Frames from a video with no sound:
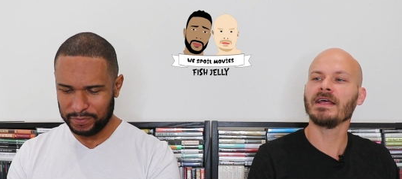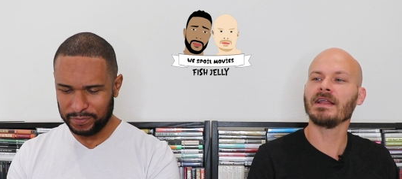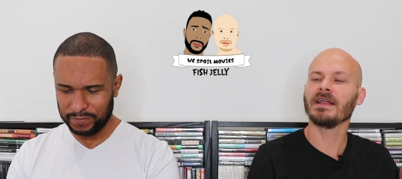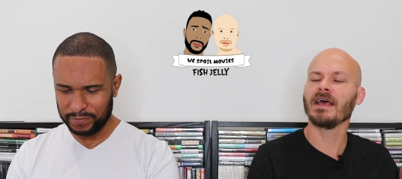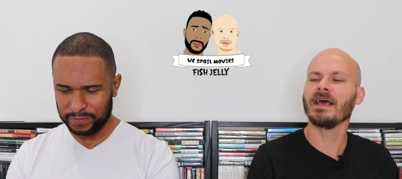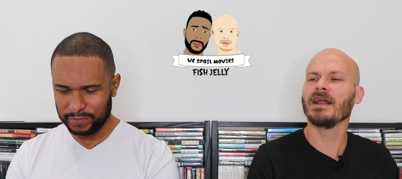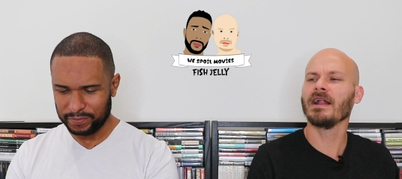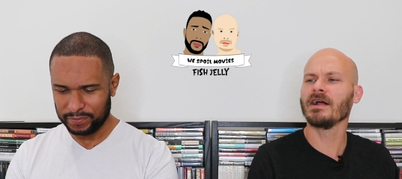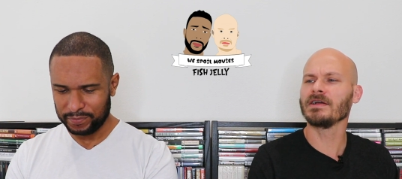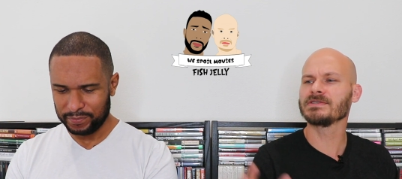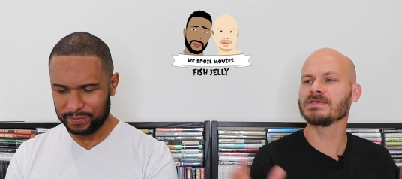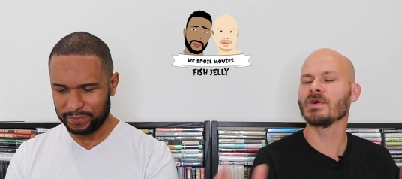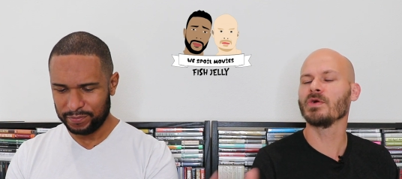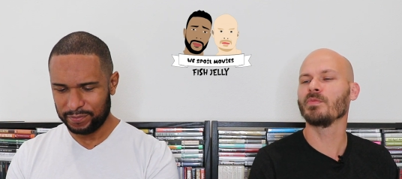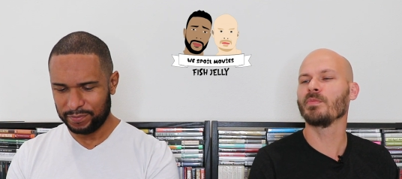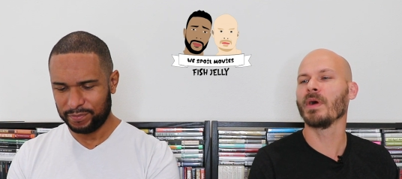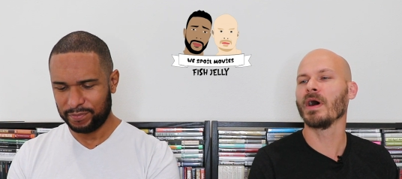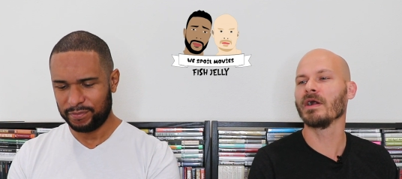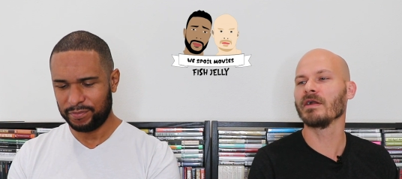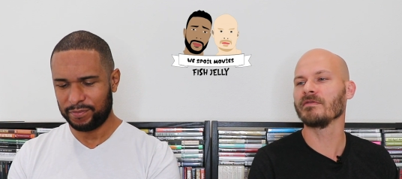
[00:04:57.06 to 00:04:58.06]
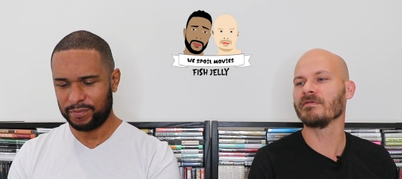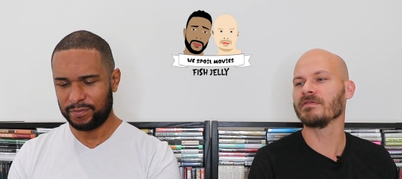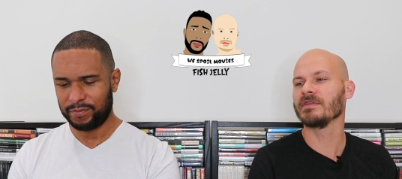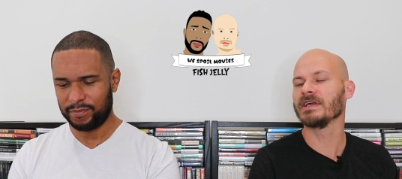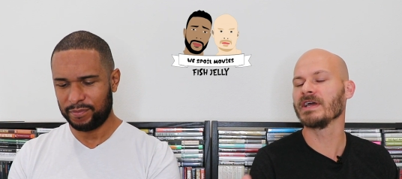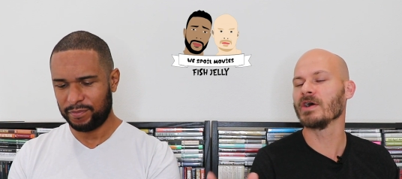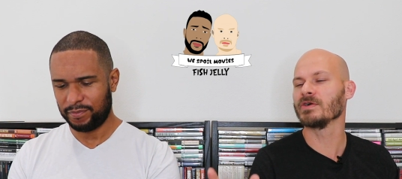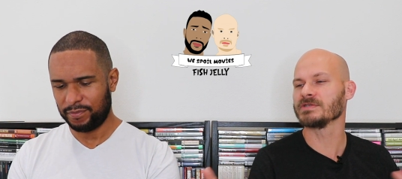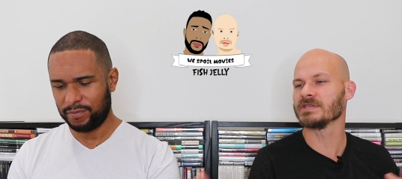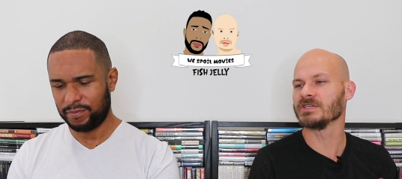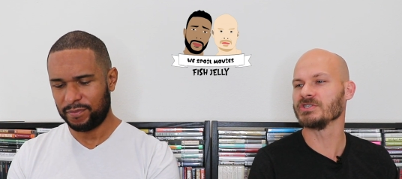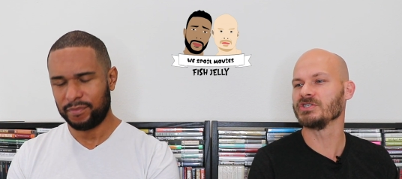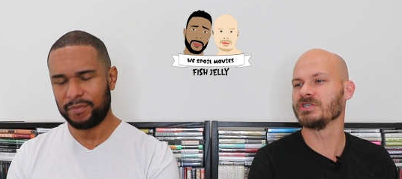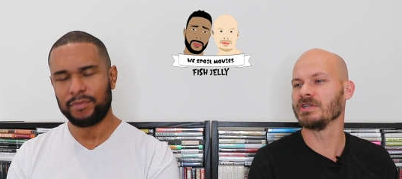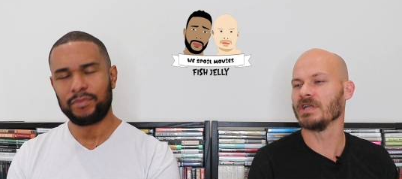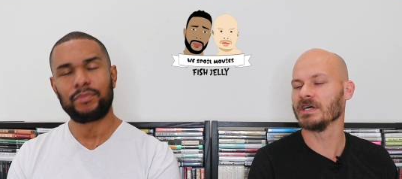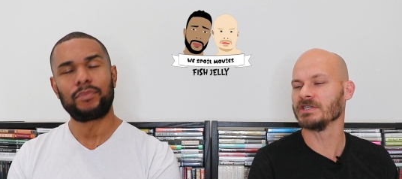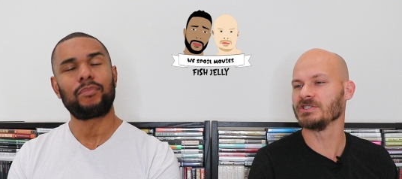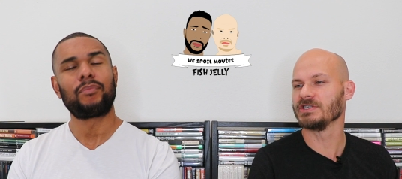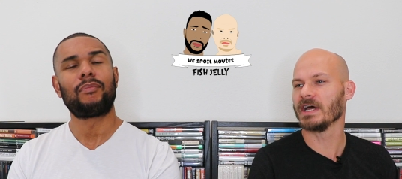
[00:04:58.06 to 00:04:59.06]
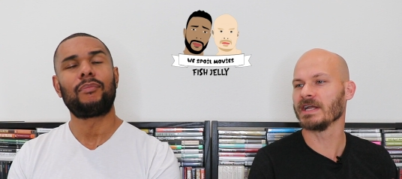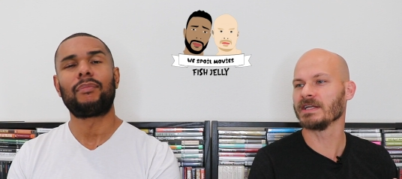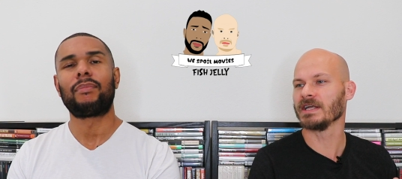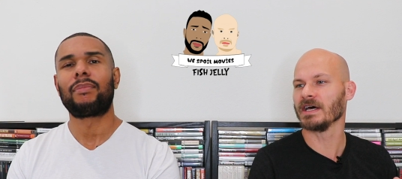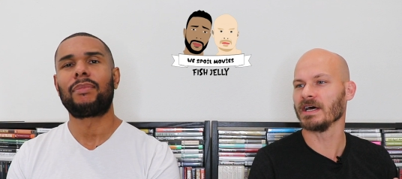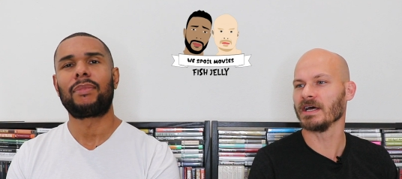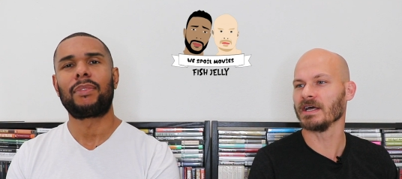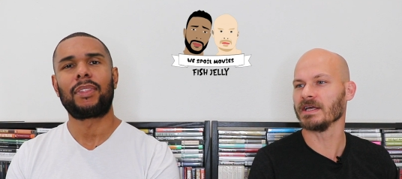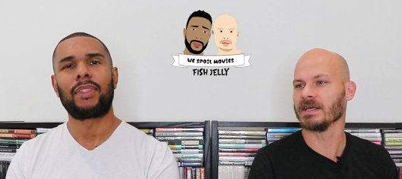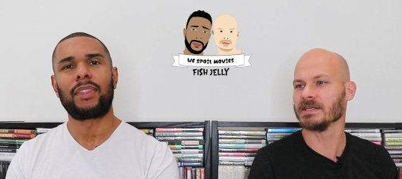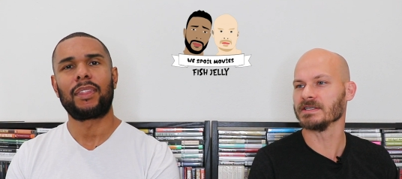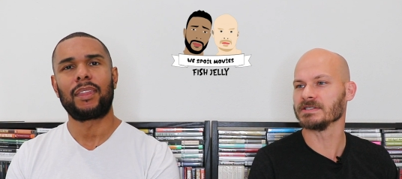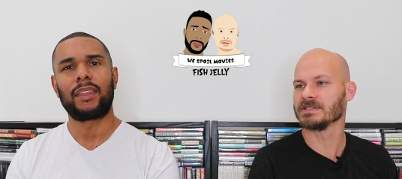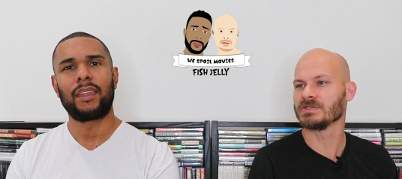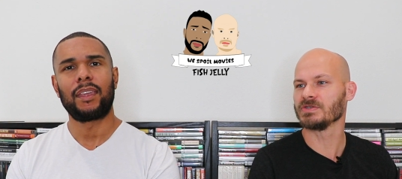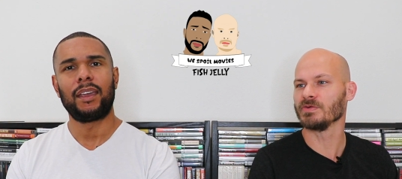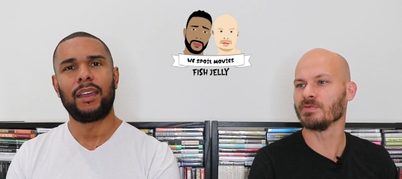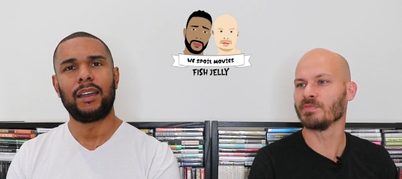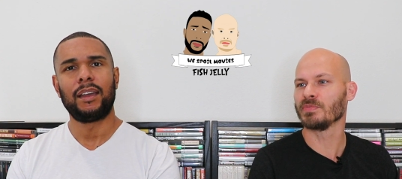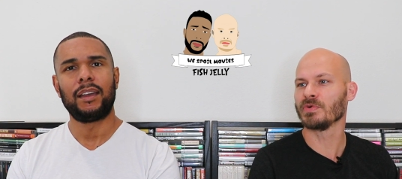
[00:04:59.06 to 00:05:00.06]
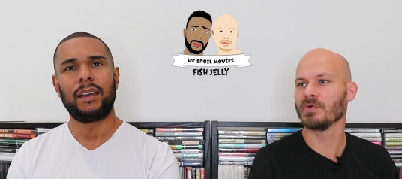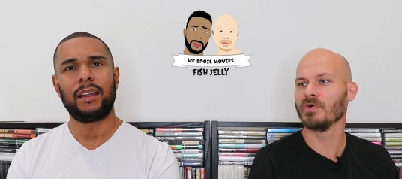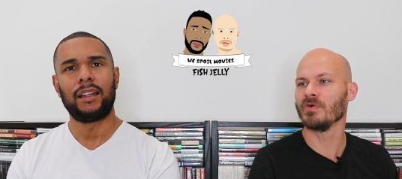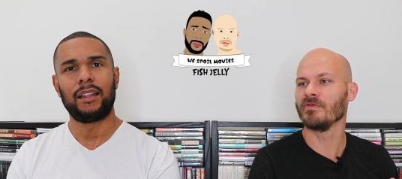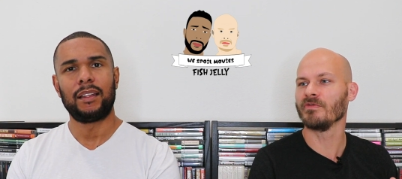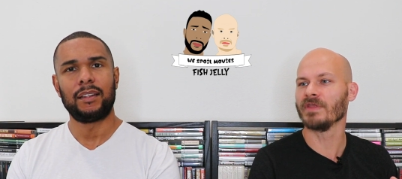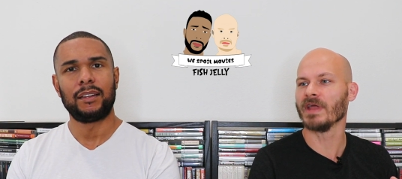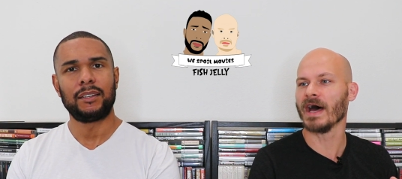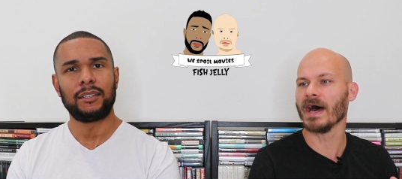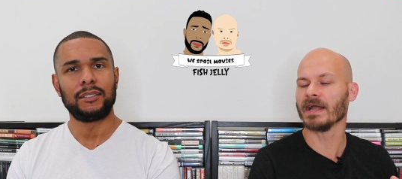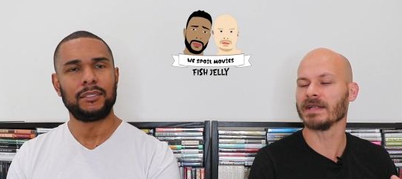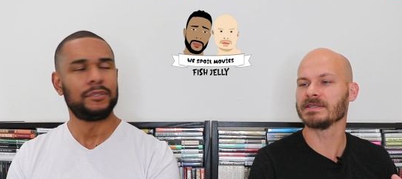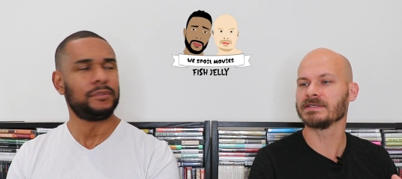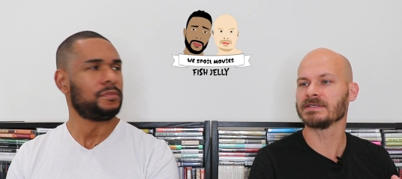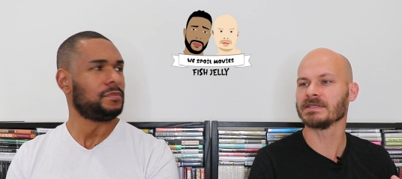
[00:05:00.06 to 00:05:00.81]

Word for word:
Speaker 1: and, and, also part of Leo's ag- agenda is to prove that